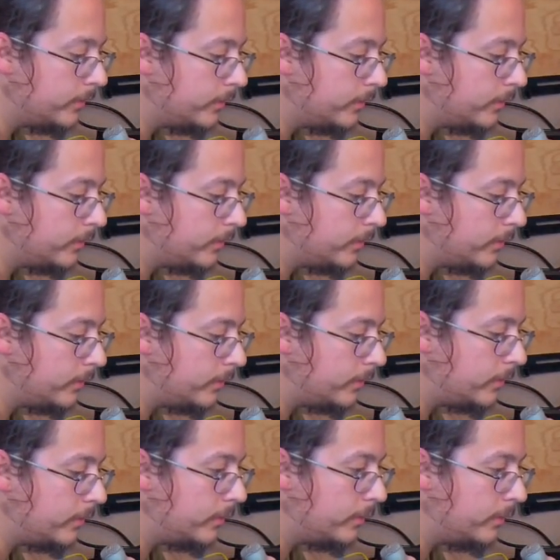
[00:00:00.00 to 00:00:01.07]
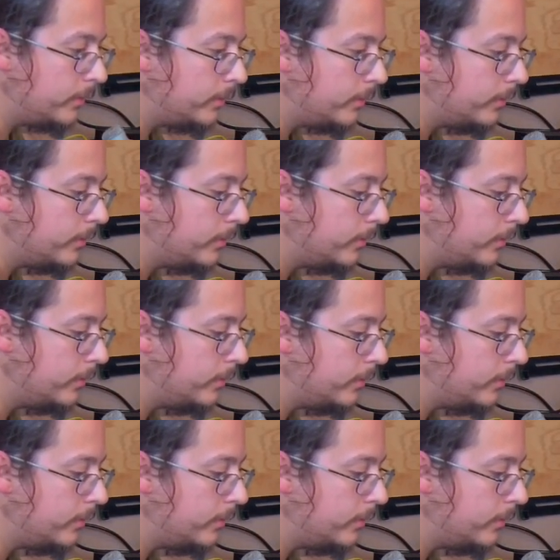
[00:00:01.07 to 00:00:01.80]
No one is speaking in this clip.